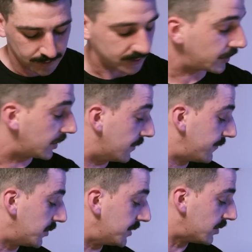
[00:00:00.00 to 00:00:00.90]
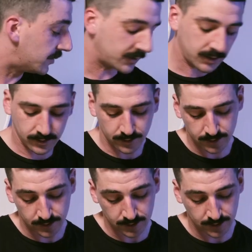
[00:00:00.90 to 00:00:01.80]
So we're gonna fold it over,
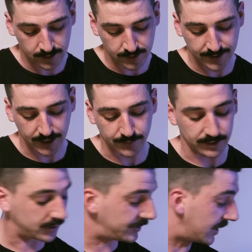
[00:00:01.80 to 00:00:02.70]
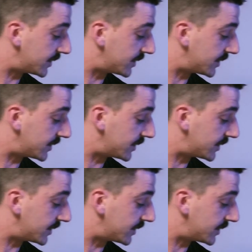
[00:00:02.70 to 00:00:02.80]
take up a little bit less